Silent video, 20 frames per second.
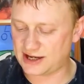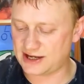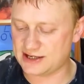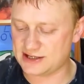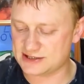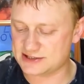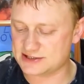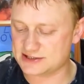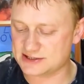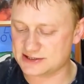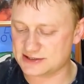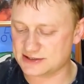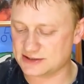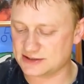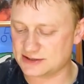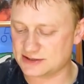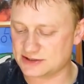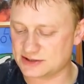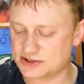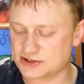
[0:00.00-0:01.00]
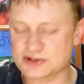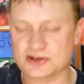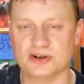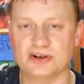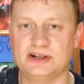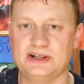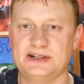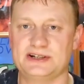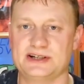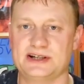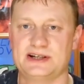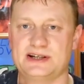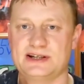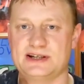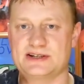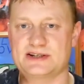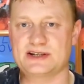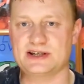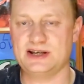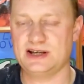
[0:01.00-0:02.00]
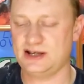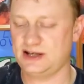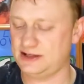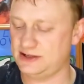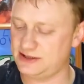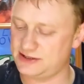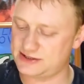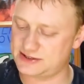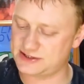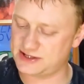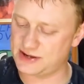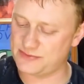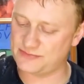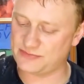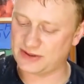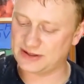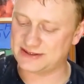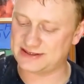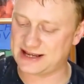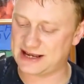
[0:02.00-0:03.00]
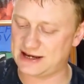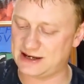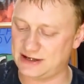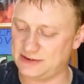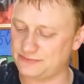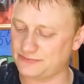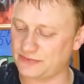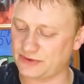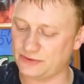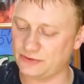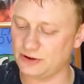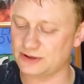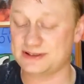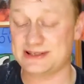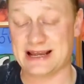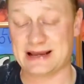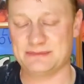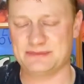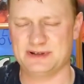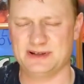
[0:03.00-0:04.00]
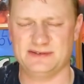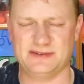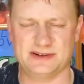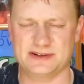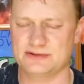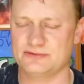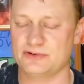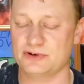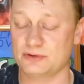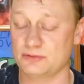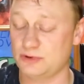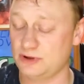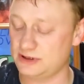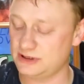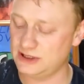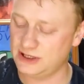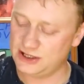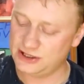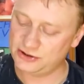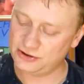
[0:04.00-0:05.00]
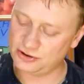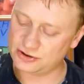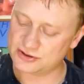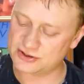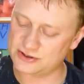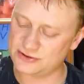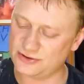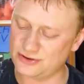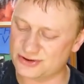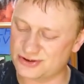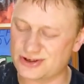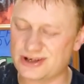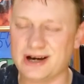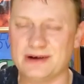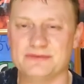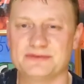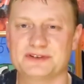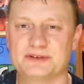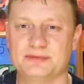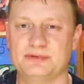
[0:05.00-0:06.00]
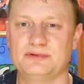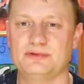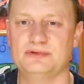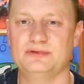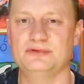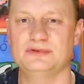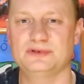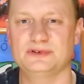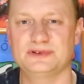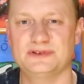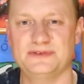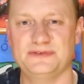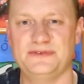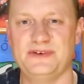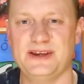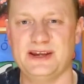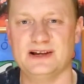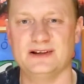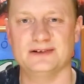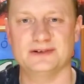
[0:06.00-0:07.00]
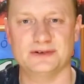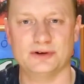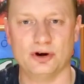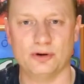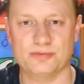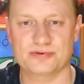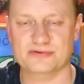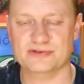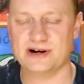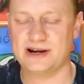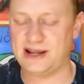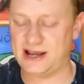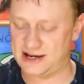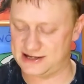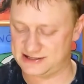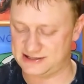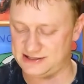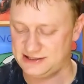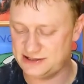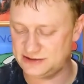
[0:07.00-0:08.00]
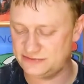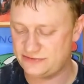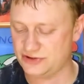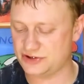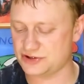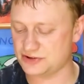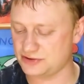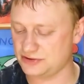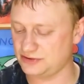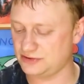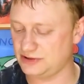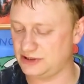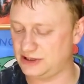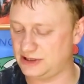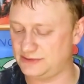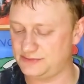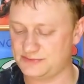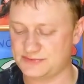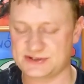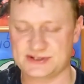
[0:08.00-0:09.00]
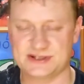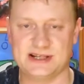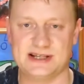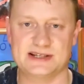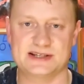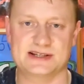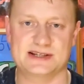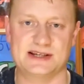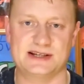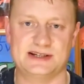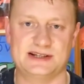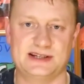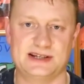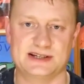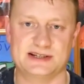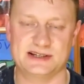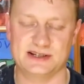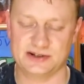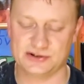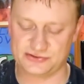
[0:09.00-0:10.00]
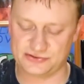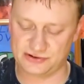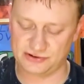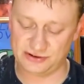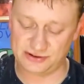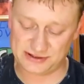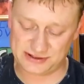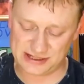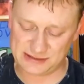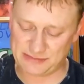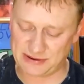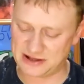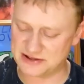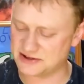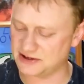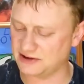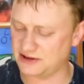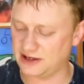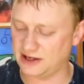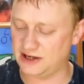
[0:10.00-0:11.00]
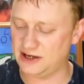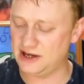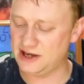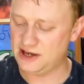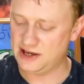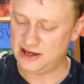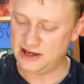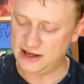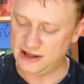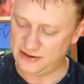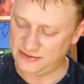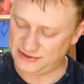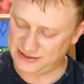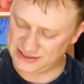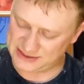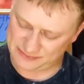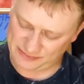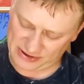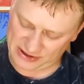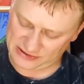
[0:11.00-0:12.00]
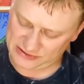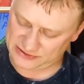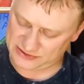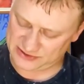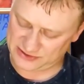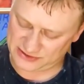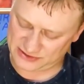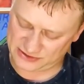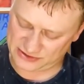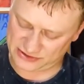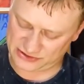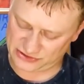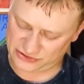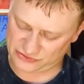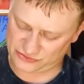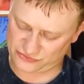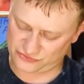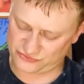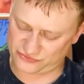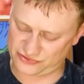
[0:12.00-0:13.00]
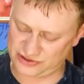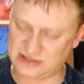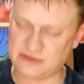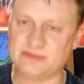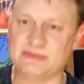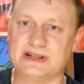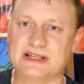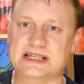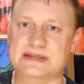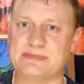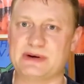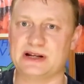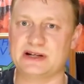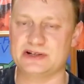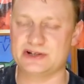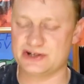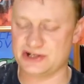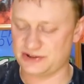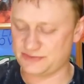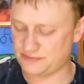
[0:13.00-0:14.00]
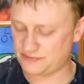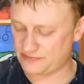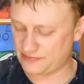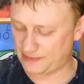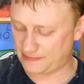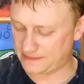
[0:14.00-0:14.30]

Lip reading: as solid and adaptive. That's the wrong word. Not as comfortable to feel and operate as the original SNES NTSC controller. The D-pad's okay. These buttons are extremely spongy.